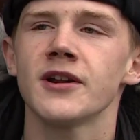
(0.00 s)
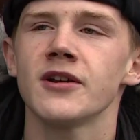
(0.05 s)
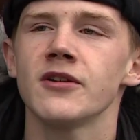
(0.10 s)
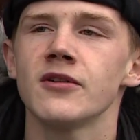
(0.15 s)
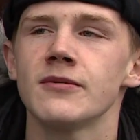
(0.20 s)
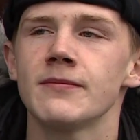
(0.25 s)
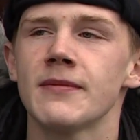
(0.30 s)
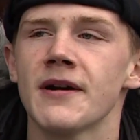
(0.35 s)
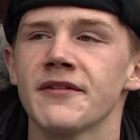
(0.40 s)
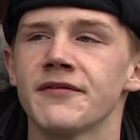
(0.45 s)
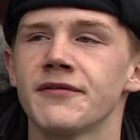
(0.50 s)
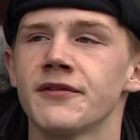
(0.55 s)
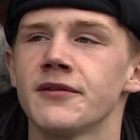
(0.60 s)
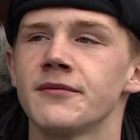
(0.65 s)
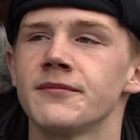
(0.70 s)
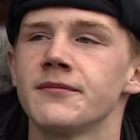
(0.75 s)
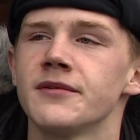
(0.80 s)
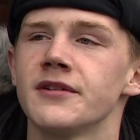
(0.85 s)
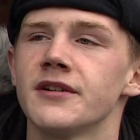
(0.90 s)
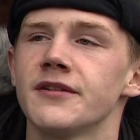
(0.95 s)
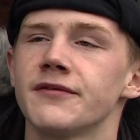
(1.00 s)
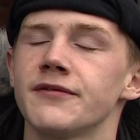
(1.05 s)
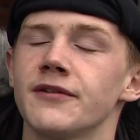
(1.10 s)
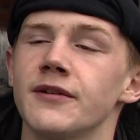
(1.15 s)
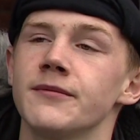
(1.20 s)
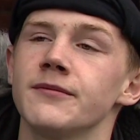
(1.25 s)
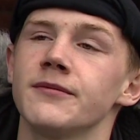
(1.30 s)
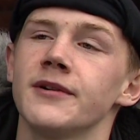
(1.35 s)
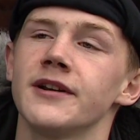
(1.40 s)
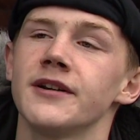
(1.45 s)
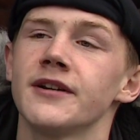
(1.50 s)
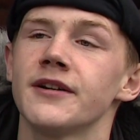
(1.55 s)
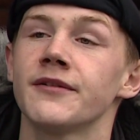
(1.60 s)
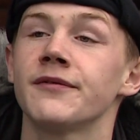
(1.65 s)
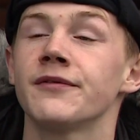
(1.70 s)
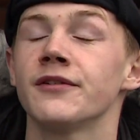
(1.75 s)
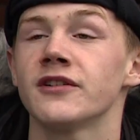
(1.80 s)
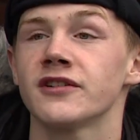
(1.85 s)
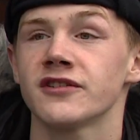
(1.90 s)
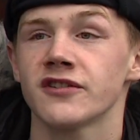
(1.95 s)
I look back from when I
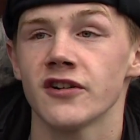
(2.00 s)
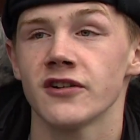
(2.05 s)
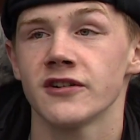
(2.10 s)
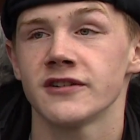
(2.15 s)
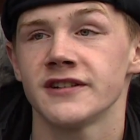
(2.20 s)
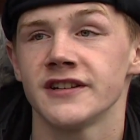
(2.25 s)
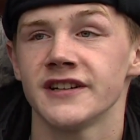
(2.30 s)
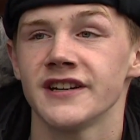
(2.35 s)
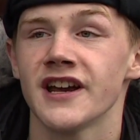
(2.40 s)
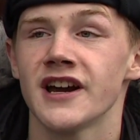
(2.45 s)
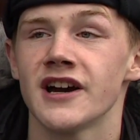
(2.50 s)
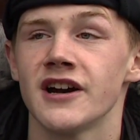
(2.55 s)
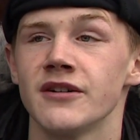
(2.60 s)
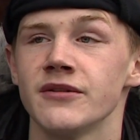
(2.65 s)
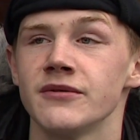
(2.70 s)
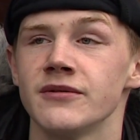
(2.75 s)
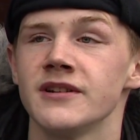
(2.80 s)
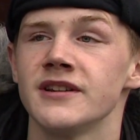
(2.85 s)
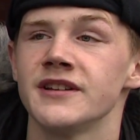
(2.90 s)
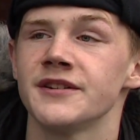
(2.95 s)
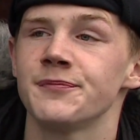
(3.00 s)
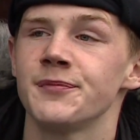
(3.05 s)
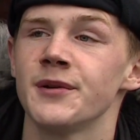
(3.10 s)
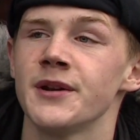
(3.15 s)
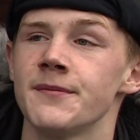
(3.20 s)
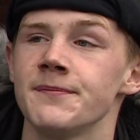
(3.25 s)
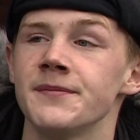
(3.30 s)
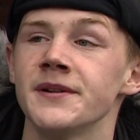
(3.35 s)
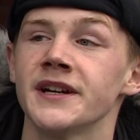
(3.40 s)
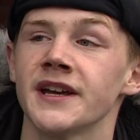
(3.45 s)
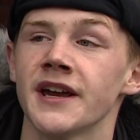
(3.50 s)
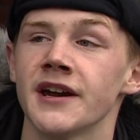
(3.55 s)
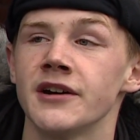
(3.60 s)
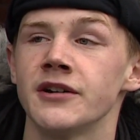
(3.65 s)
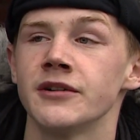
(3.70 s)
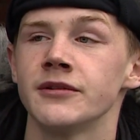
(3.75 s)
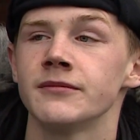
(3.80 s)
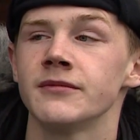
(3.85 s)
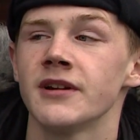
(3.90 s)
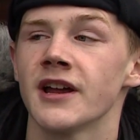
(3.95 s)
first started to now, it's been a big
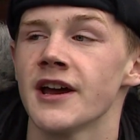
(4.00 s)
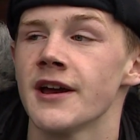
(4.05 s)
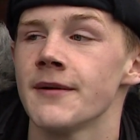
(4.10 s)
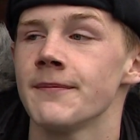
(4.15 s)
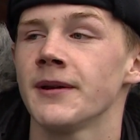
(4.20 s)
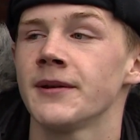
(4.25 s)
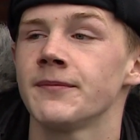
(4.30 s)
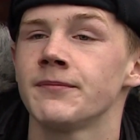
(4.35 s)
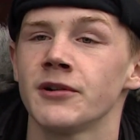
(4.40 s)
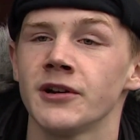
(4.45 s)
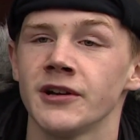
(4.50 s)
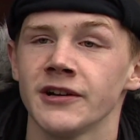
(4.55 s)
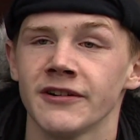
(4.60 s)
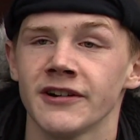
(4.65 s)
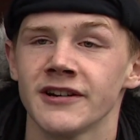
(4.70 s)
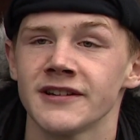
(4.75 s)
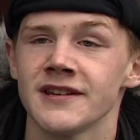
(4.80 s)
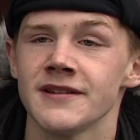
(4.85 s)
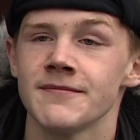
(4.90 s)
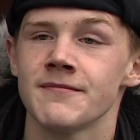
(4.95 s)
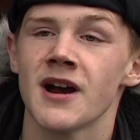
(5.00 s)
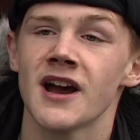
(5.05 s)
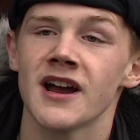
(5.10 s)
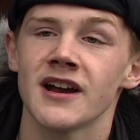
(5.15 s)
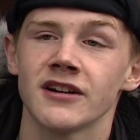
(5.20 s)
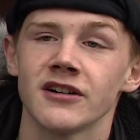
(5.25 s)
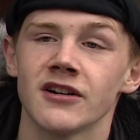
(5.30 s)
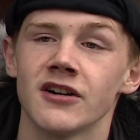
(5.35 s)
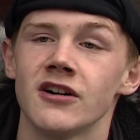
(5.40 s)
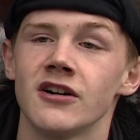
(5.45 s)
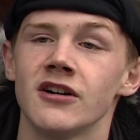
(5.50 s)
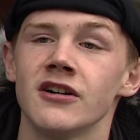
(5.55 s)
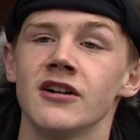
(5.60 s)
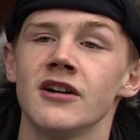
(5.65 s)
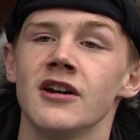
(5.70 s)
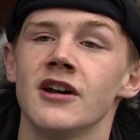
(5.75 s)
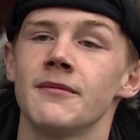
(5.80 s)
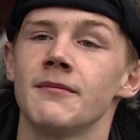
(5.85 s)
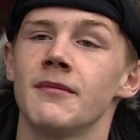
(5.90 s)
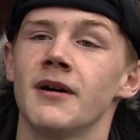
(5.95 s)
help, like a big progress in my anger,
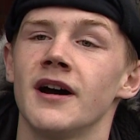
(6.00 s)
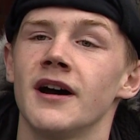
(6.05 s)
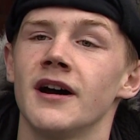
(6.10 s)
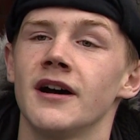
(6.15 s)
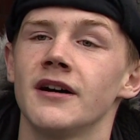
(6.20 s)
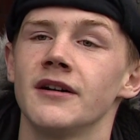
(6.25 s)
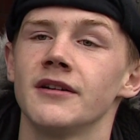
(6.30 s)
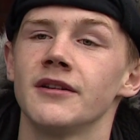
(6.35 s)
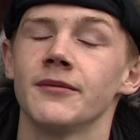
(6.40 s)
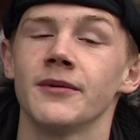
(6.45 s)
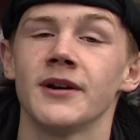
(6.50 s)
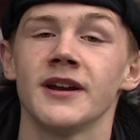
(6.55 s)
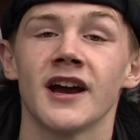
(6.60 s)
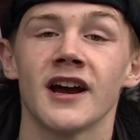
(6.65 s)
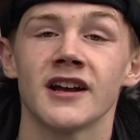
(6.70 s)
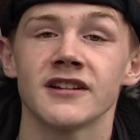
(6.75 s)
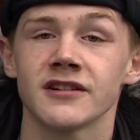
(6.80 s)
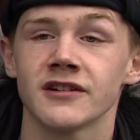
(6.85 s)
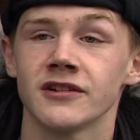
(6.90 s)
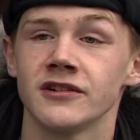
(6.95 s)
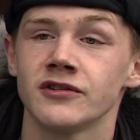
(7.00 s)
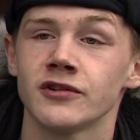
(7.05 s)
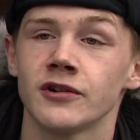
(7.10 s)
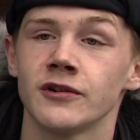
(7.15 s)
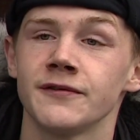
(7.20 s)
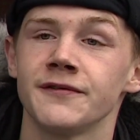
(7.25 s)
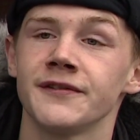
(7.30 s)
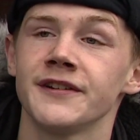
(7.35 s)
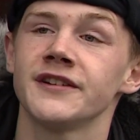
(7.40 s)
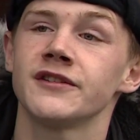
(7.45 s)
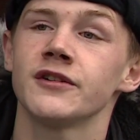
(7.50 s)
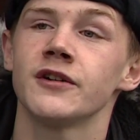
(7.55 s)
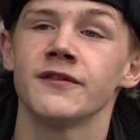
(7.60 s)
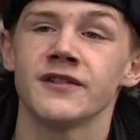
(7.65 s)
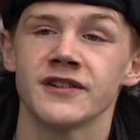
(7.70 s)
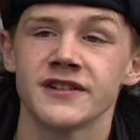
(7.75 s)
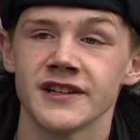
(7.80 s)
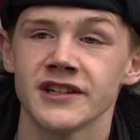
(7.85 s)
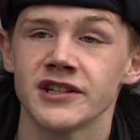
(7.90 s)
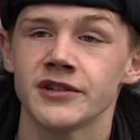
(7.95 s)
the way how to control things, other
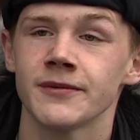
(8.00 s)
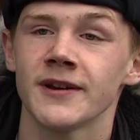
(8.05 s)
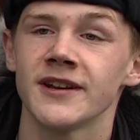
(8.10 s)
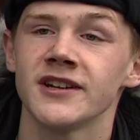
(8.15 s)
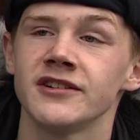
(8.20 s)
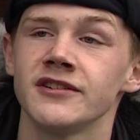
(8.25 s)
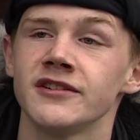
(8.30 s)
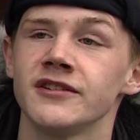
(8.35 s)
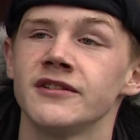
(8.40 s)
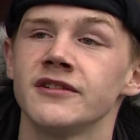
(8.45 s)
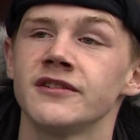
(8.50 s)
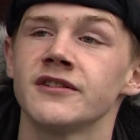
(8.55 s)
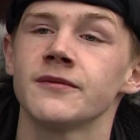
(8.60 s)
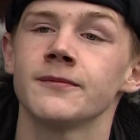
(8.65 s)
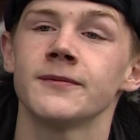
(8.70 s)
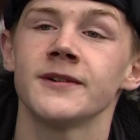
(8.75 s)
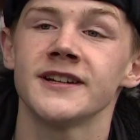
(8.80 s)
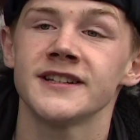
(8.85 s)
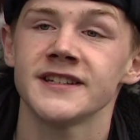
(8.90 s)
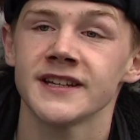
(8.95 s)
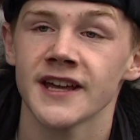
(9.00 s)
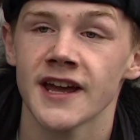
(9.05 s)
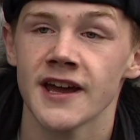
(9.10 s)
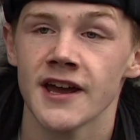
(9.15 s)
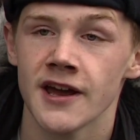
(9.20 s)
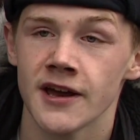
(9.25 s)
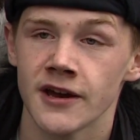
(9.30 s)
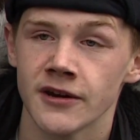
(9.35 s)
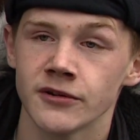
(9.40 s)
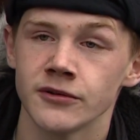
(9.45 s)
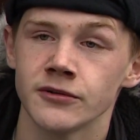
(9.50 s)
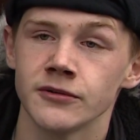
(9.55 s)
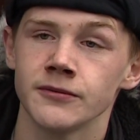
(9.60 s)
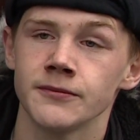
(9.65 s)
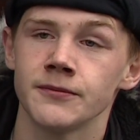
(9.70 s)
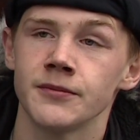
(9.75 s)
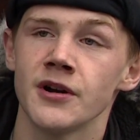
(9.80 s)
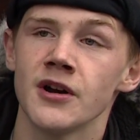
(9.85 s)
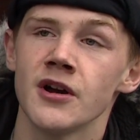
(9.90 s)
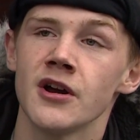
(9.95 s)
situations, where to get help.
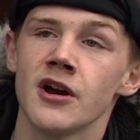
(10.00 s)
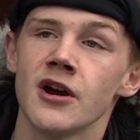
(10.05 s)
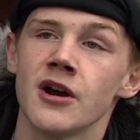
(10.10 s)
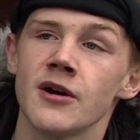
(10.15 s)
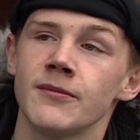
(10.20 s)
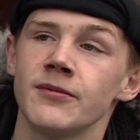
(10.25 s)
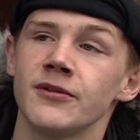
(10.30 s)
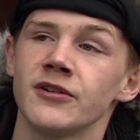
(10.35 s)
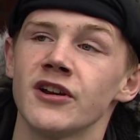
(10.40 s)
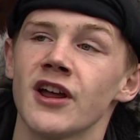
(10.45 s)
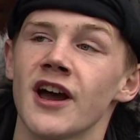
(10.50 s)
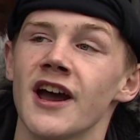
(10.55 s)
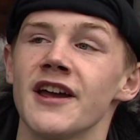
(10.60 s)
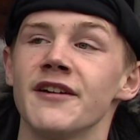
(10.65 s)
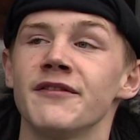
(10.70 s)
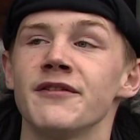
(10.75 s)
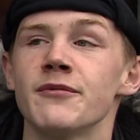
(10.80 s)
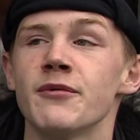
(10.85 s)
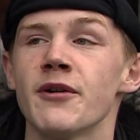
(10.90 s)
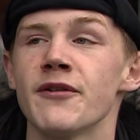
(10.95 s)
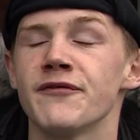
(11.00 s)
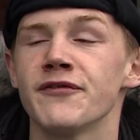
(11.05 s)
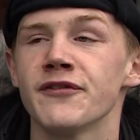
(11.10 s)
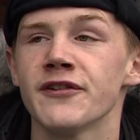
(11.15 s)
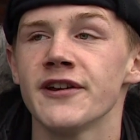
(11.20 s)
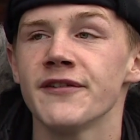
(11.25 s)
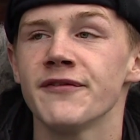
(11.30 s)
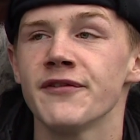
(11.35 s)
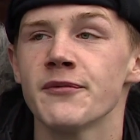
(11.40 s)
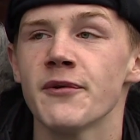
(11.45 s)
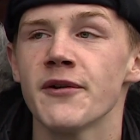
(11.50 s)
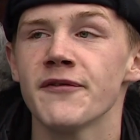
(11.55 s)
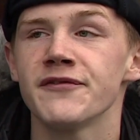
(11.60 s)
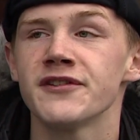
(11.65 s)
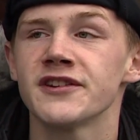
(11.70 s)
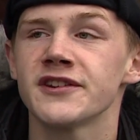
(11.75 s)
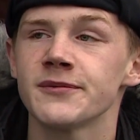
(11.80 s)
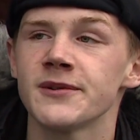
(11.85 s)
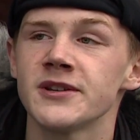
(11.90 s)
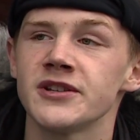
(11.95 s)
But like if it weren't for
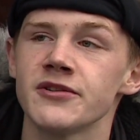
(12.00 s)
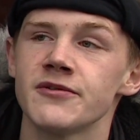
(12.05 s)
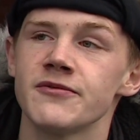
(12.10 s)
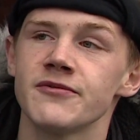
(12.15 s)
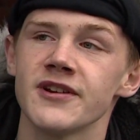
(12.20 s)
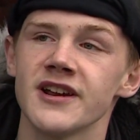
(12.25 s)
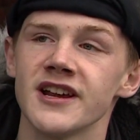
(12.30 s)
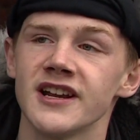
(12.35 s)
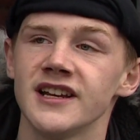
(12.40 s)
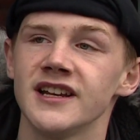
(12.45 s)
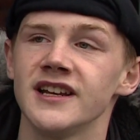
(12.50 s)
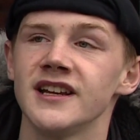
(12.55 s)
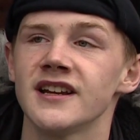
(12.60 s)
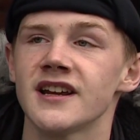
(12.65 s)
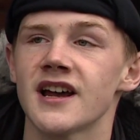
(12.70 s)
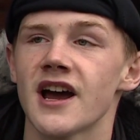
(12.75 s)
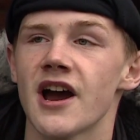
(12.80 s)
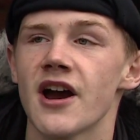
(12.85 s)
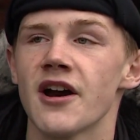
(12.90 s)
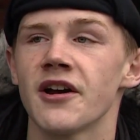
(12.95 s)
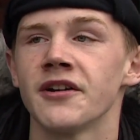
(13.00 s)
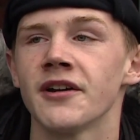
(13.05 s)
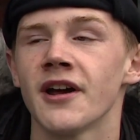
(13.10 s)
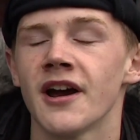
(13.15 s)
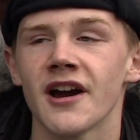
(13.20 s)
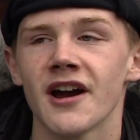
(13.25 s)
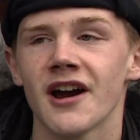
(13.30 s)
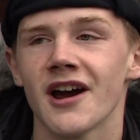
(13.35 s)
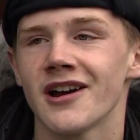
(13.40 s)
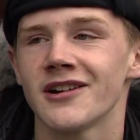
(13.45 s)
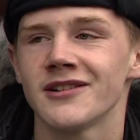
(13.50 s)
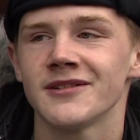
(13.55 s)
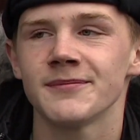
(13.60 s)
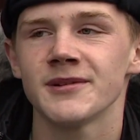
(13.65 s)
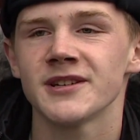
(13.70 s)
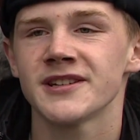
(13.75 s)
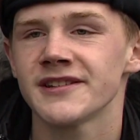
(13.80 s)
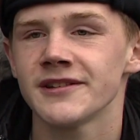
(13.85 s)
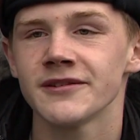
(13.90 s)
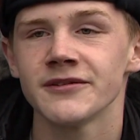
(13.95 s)
Switch Up, really, I'd be
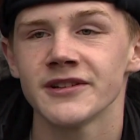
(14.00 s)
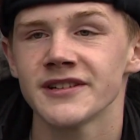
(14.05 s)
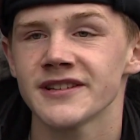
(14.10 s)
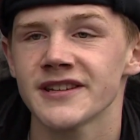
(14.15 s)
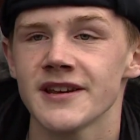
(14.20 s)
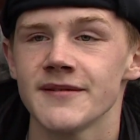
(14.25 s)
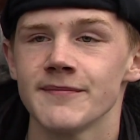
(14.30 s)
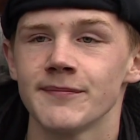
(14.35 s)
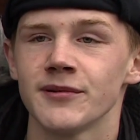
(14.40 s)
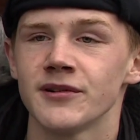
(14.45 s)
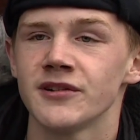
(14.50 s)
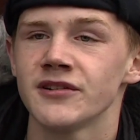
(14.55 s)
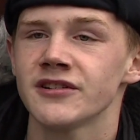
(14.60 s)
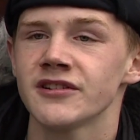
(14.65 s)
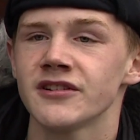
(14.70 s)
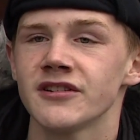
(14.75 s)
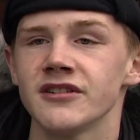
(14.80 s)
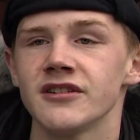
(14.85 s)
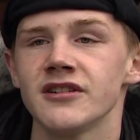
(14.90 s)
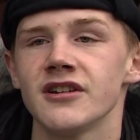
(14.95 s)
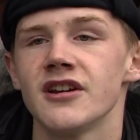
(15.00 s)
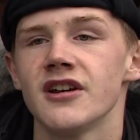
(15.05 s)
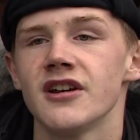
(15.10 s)
still the same person.